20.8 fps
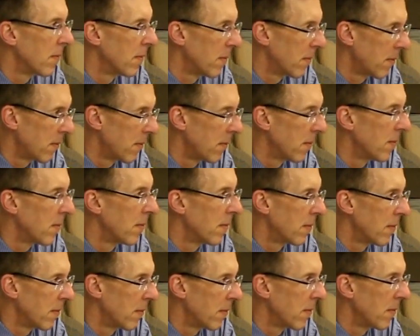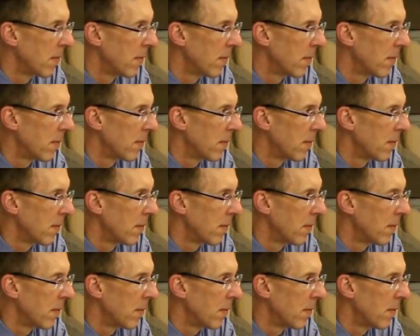
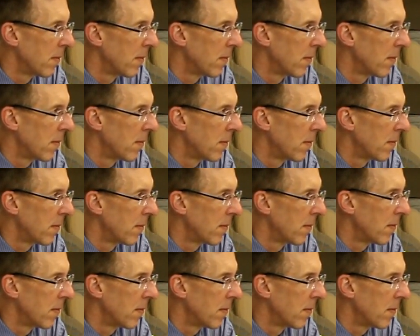[no speech]